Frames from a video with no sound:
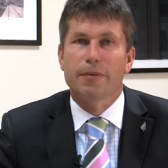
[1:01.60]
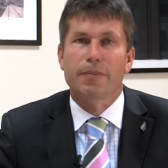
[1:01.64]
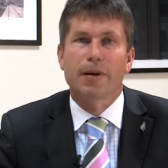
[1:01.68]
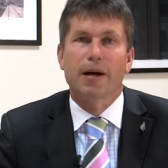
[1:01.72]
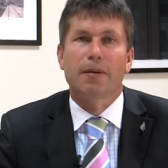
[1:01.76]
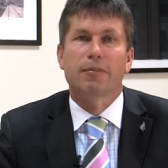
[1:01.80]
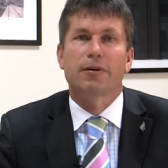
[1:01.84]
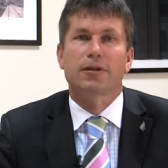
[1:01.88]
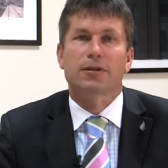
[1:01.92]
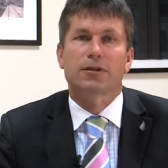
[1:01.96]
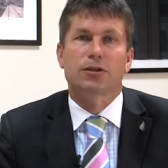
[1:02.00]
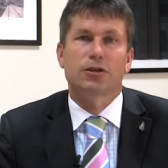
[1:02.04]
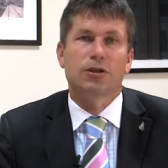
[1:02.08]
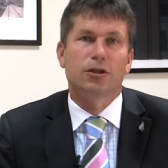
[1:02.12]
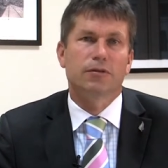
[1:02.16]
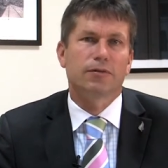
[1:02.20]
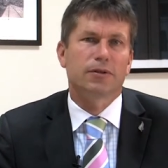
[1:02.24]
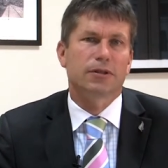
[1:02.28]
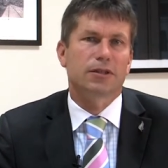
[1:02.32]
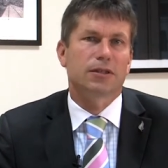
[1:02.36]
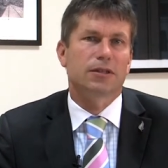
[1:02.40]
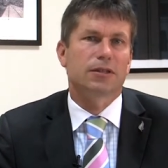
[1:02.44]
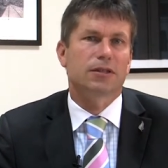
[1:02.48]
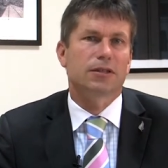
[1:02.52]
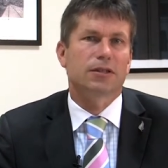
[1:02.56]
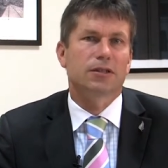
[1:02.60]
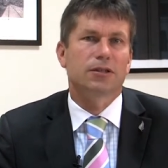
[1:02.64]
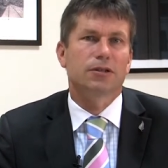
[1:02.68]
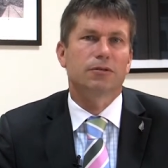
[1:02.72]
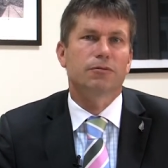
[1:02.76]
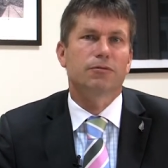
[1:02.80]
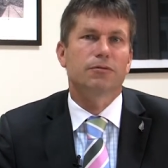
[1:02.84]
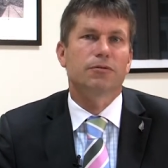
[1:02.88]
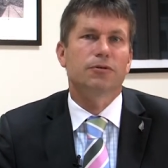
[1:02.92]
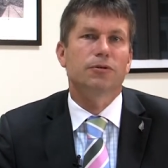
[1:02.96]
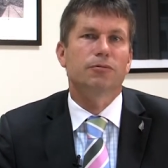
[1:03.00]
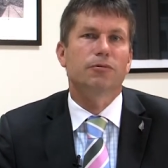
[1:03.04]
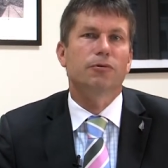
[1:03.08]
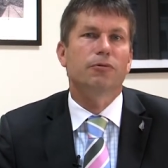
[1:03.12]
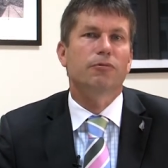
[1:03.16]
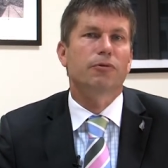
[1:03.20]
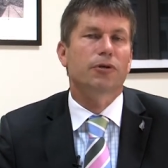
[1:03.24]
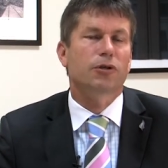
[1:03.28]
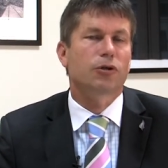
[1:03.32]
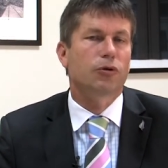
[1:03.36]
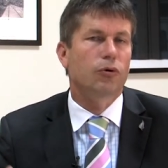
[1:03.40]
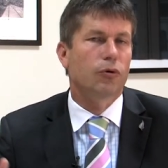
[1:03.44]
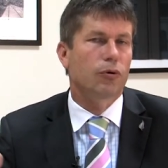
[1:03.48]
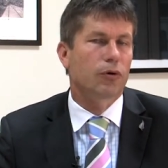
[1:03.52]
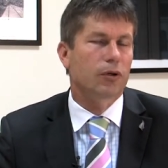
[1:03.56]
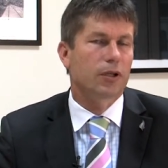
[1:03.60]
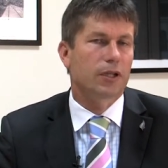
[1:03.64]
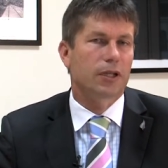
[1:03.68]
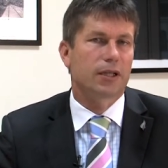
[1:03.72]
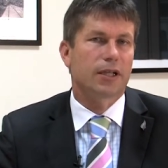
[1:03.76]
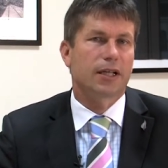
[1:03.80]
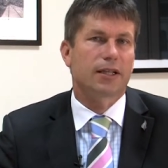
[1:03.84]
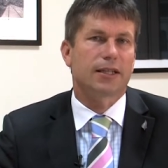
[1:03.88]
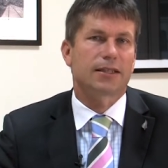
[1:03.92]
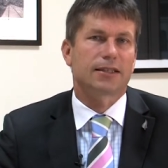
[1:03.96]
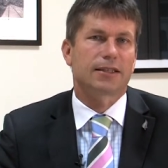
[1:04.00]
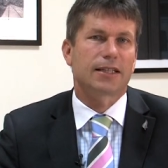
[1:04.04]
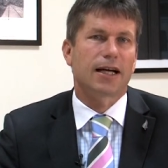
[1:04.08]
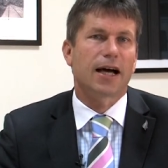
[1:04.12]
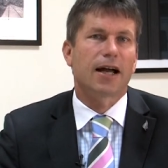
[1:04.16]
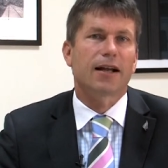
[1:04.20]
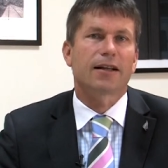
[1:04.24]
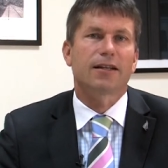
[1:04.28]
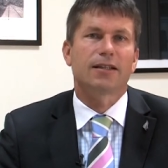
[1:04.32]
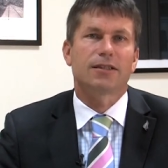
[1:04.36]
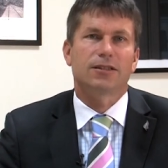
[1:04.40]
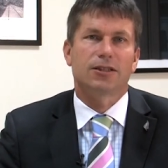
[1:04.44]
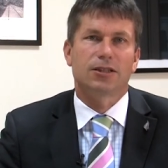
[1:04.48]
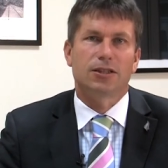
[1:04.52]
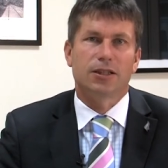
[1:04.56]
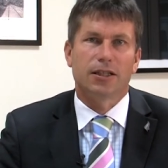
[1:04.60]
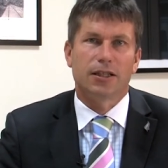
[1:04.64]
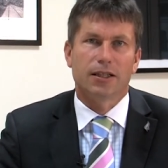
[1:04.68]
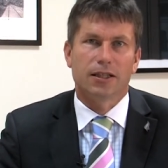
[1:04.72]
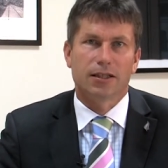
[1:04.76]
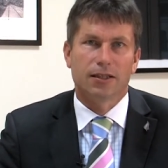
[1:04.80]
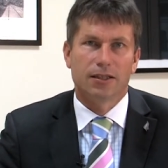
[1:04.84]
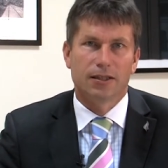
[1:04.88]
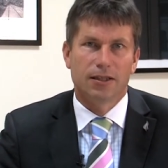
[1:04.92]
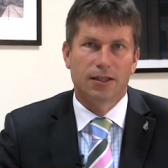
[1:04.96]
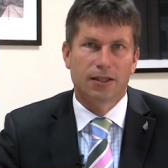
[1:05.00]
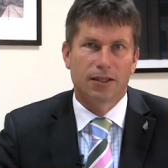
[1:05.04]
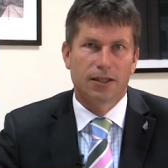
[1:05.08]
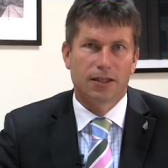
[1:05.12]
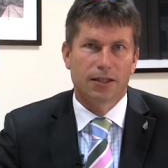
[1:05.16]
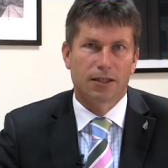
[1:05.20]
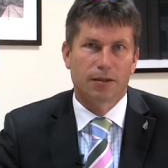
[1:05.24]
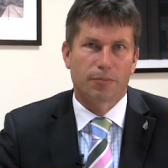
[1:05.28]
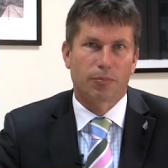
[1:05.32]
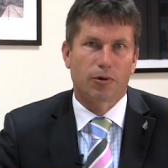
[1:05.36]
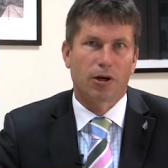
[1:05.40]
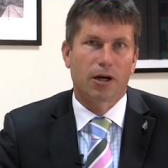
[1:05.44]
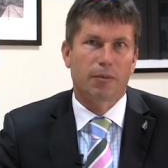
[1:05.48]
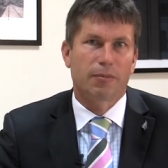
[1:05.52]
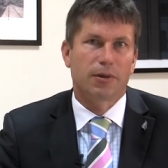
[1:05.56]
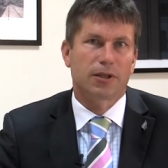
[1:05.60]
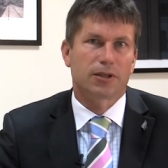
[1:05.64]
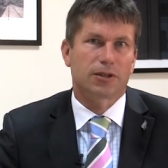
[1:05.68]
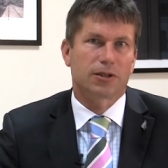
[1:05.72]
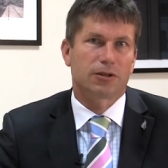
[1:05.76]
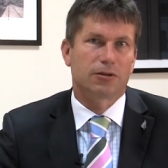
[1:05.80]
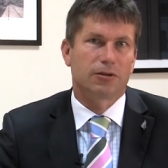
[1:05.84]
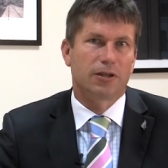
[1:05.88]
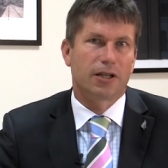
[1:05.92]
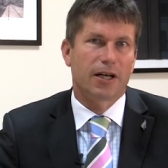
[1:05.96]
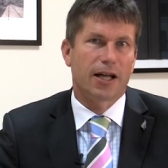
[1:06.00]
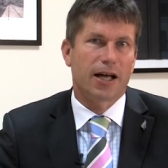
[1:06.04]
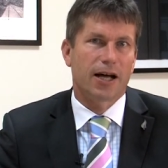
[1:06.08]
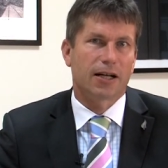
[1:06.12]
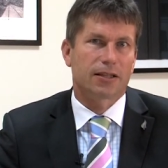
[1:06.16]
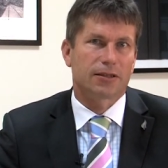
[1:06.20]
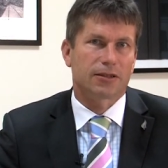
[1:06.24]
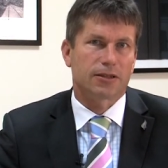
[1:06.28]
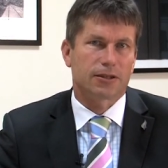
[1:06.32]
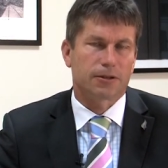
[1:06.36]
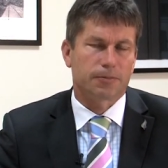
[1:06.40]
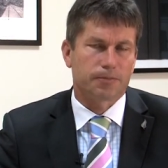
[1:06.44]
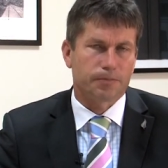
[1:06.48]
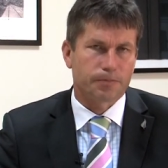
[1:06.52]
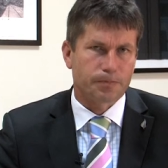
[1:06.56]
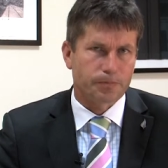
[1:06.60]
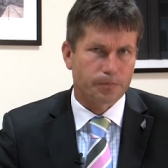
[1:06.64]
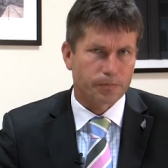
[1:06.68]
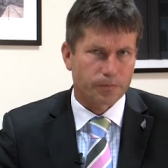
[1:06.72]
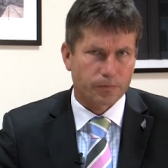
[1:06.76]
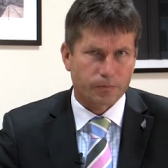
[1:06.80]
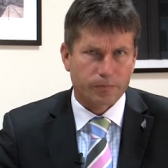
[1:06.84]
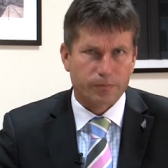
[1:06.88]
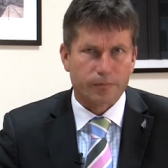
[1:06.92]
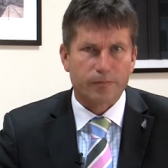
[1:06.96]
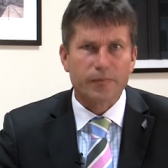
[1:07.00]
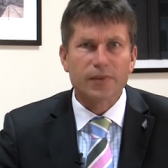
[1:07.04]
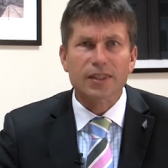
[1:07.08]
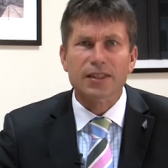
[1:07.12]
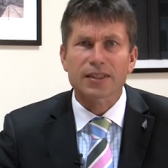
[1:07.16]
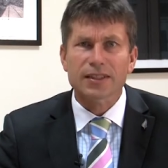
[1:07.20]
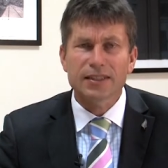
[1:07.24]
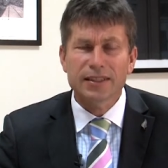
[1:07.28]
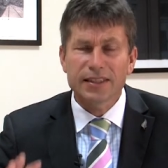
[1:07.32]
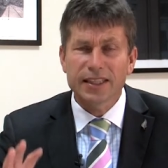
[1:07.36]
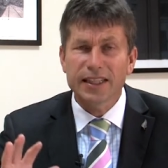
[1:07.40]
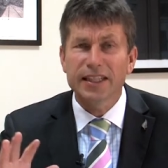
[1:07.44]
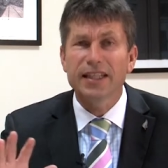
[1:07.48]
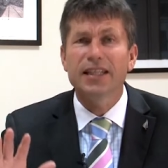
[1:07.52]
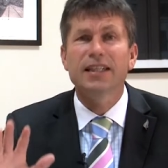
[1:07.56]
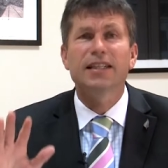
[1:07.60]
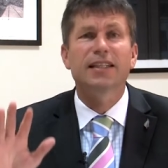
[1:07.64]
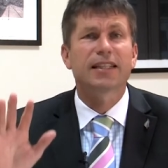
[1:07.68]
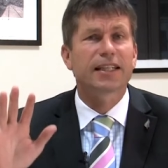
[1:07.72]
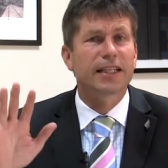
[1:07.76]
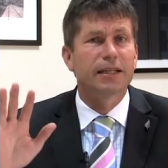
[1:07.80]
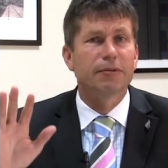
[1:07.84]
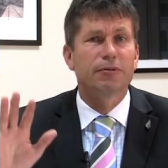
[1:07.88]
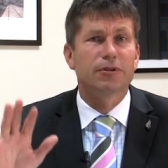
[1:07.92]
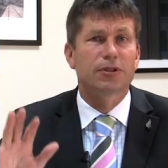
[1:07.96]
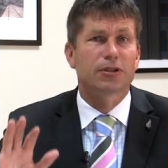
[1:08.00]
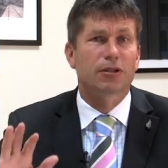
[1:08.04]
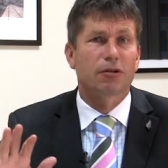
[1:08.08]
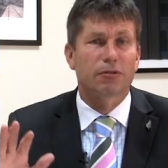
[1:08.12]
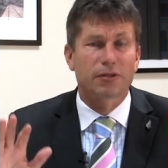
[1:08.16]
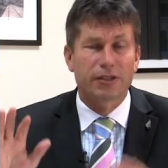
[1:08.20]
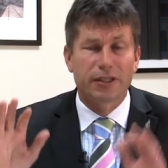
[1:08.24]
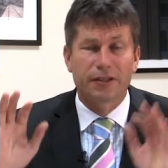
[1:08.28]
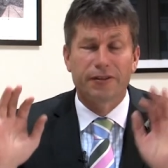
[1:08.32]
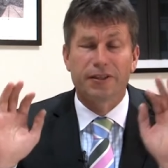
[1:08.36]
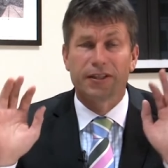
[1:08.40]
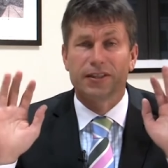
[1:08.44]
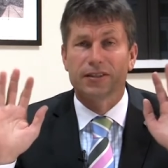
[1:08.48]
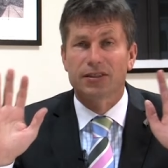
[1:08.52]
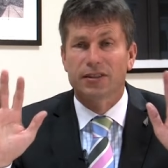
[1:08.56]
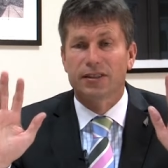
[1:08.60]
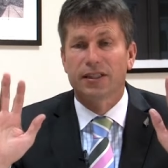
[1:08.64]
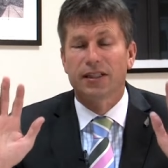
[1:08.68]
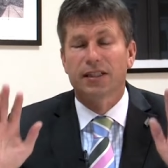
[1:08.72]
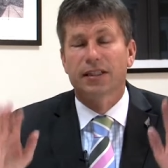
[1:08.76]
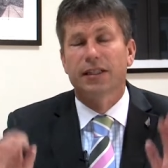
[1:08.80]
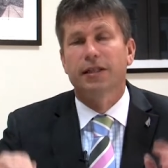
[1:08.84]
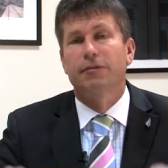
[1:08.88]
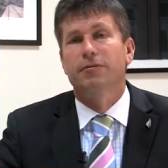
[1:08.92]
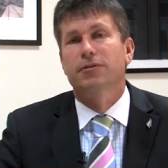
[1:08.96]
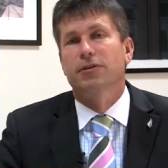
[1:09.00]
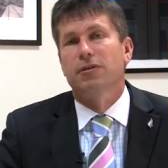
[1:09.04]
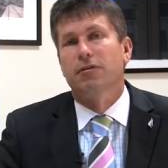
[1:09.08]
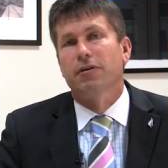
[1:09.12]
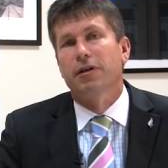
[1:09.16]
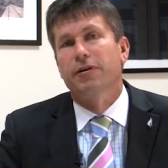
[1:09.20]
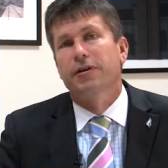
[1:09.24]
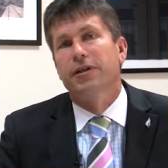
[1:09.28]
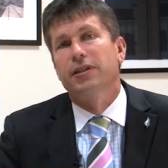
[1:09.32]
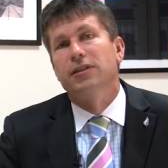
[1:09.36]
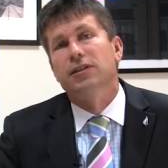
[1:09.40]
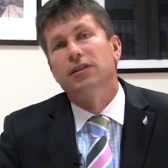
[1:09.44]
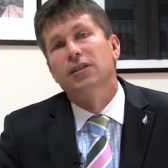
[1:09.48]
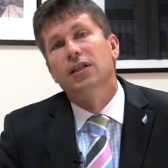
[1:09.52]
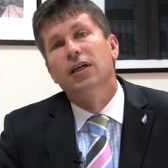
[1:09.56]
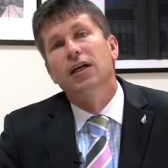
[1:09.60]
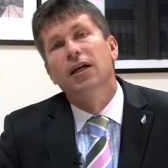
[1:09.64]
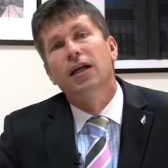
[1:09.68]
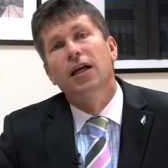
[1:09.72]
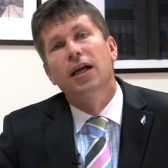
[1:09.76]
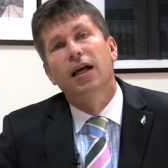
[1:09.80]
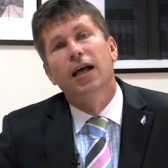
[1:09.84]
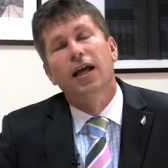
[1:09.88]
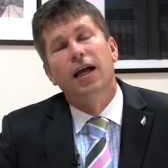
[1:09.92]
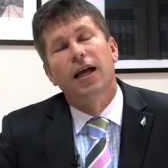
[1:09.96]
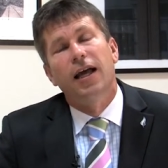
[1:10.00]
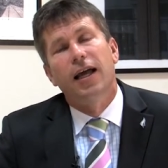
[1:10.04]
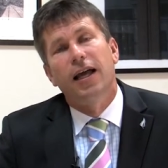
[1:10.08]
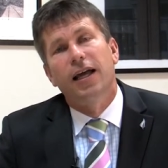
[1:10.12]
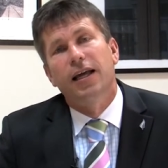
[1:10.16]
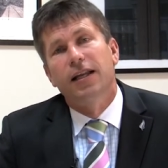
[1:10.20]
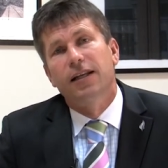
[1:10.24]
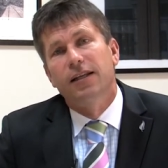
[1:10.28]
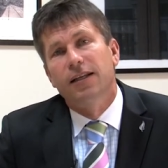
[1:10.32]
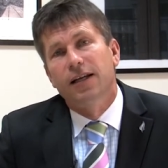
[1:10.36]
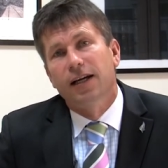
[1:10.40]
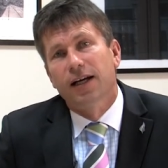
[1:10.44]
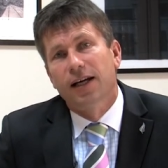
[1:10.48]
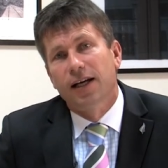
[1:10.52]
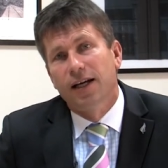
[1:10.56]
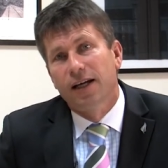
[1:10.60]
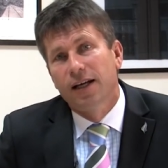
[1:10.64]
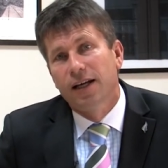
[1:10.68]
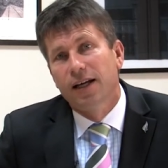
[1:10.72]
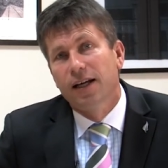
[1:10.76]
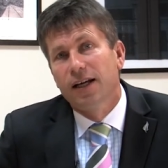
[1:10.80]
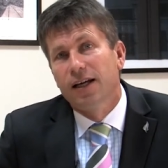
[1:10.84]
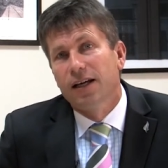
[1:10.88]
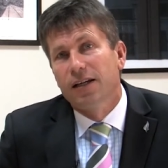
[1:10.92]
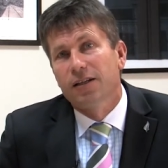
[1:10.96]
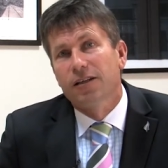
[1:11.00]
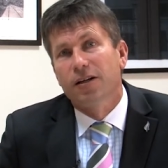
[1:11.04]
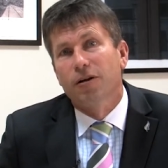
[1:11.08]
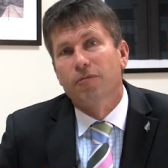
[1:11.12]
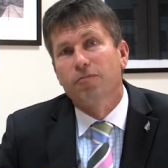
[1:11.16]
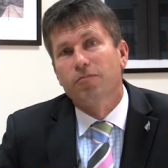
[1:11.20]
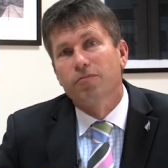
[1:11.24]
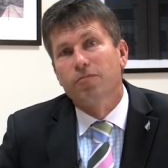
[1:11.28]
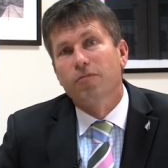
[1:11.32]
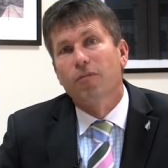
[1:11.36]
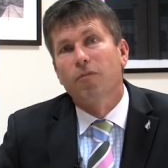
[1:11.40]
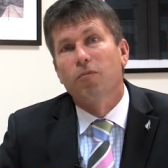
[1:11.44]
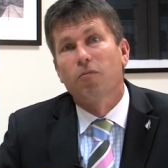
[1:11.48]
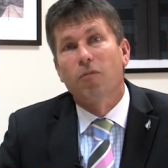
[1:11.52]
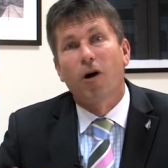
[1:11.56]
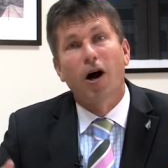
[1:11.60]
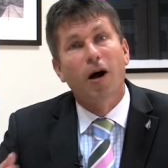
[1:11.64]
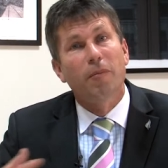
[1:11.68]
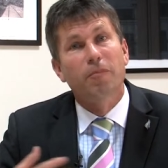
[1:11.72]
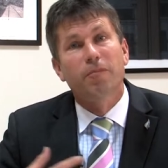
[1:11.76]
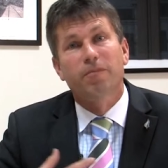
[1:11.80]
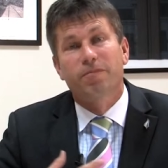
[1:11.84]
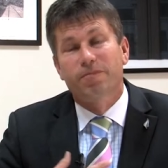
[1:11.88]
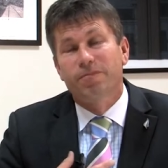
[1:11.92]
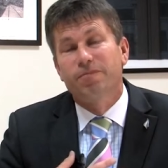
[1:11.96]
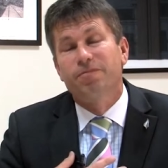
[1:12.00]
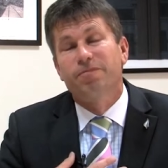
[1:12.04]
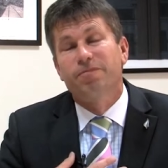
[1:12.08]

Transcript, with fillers: public services, and you, you will recall that at the start of this year the Prime Minister announced ten key result areas, ten key result areas. And uh, you know, I'm